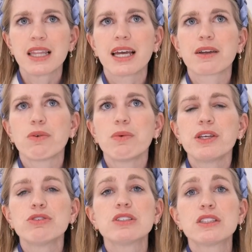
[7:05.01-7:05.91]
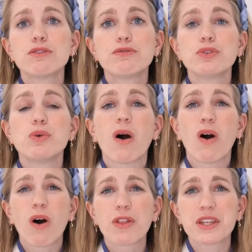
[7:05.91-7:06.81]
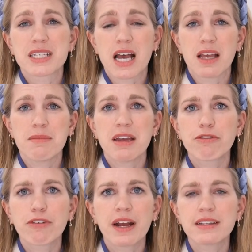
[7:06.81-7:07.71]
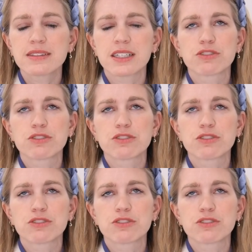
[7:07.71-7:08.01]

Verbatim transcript: like, we use the vous all the time in France.